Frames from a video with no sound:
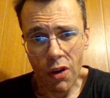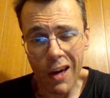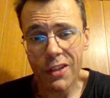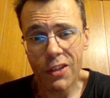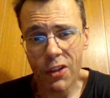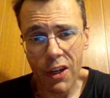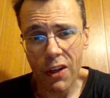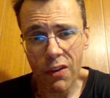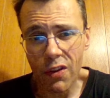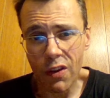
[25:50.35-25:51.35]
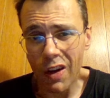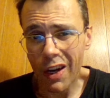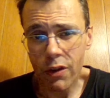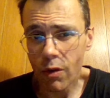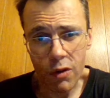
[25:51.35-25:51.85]
I stated that
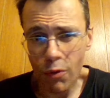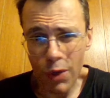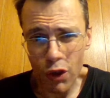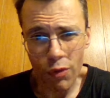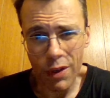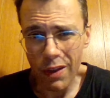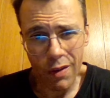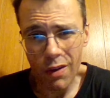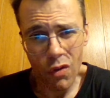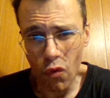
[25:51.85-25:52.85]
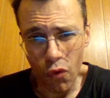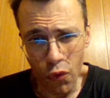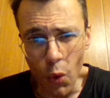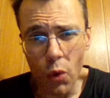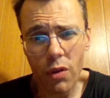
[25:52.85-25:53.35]
I do not wish to eat
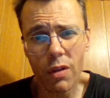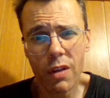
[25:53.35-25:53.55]
food